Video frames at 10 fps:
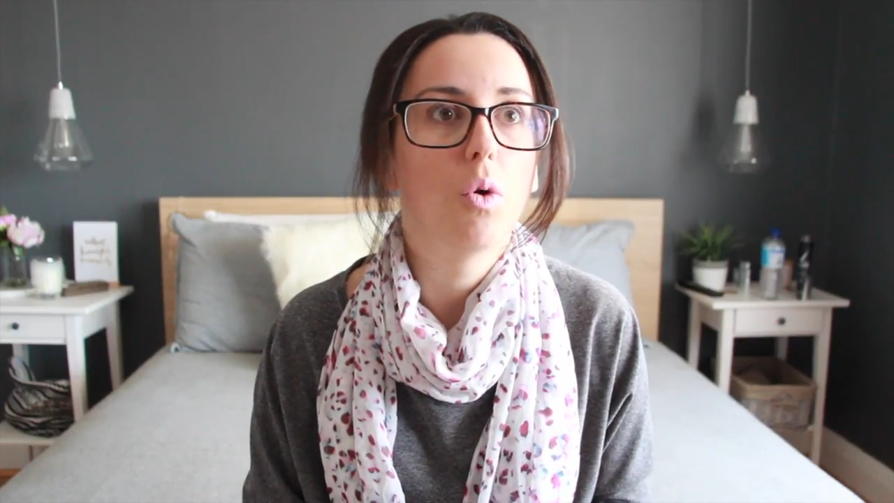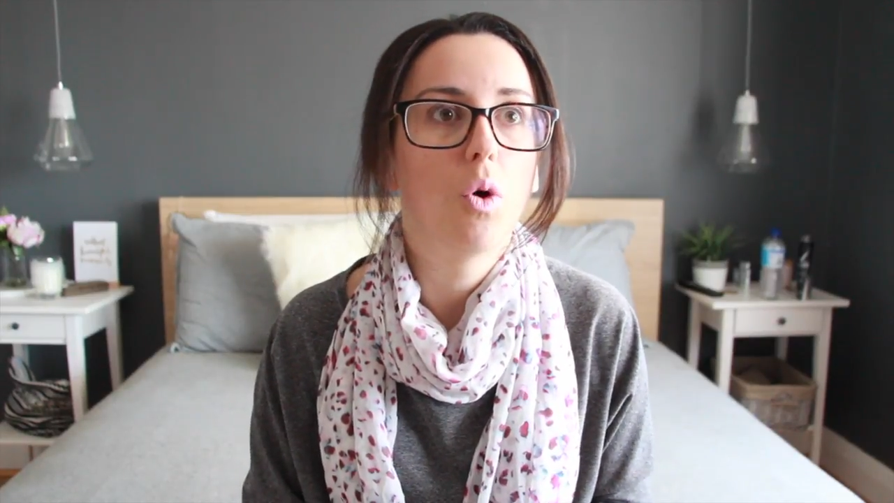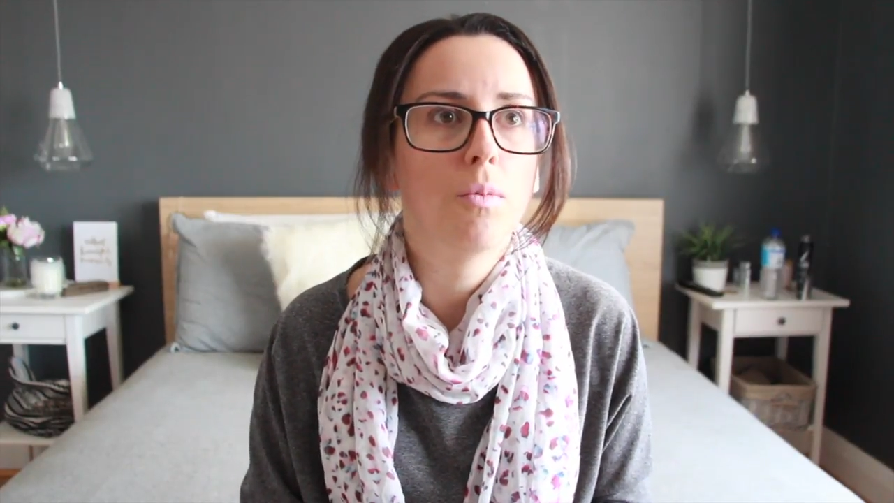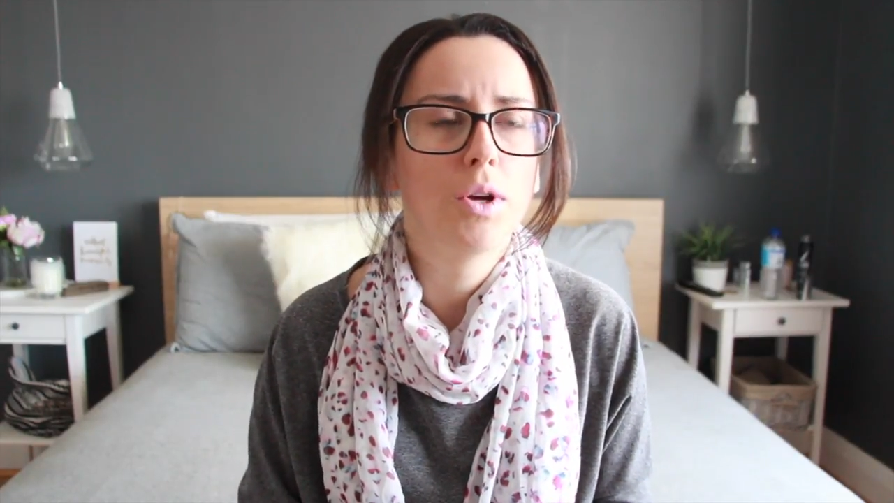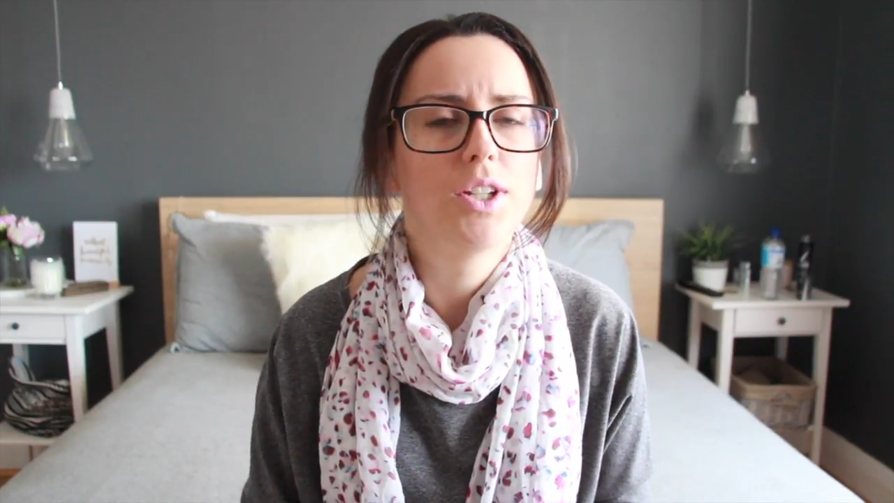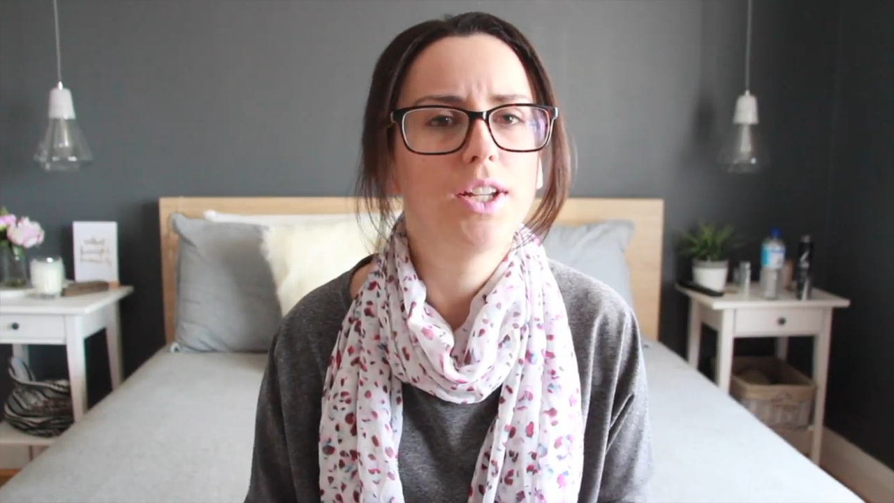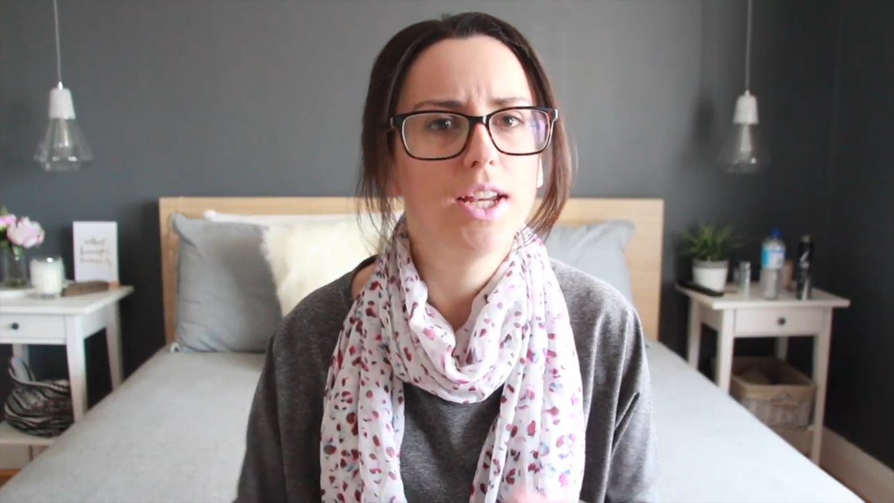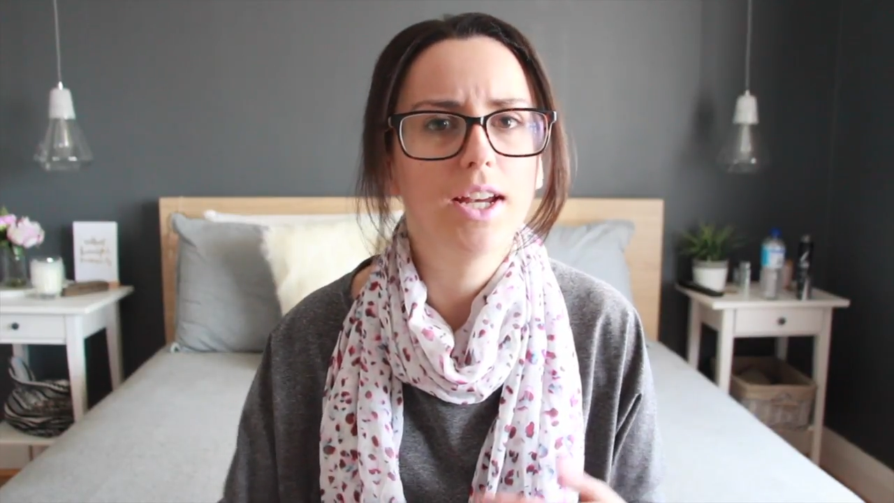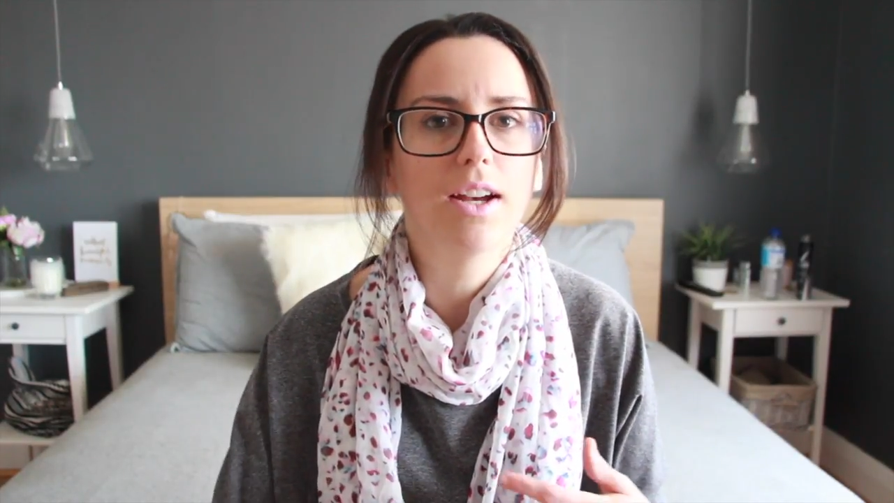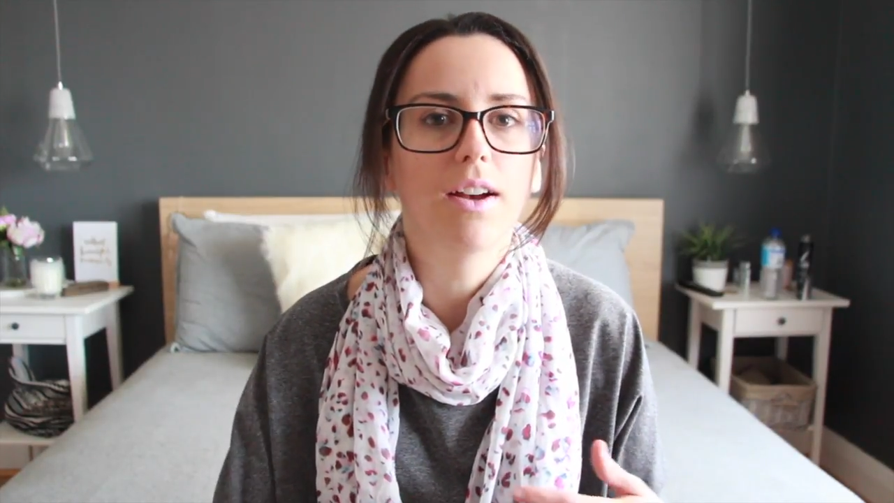almost a
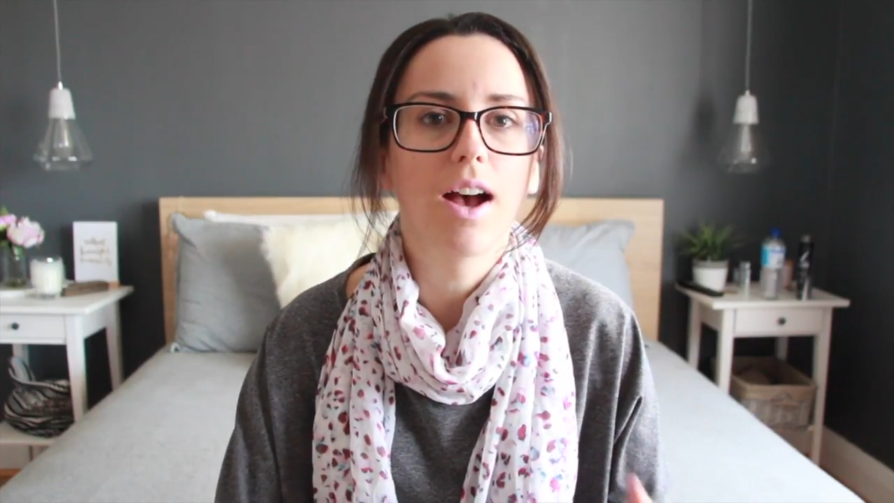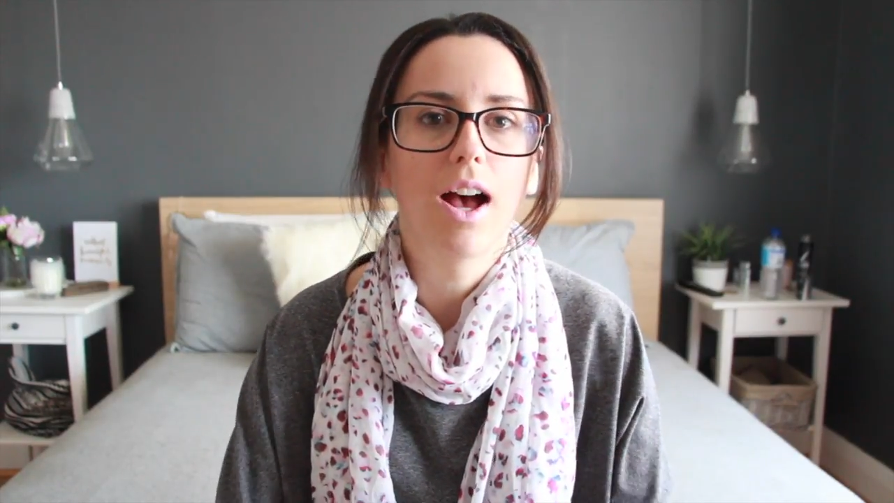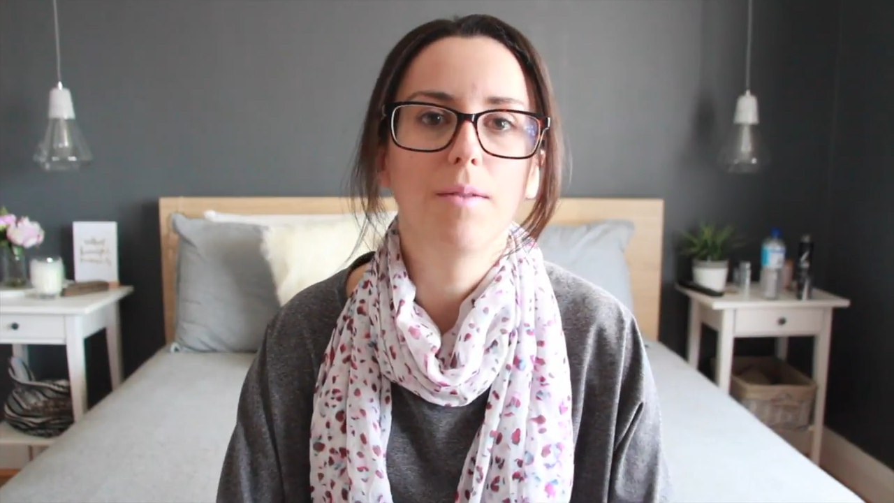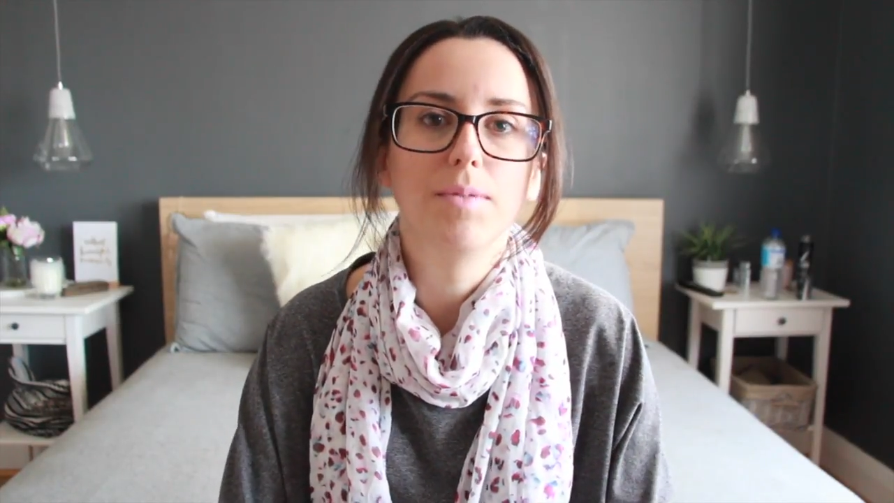year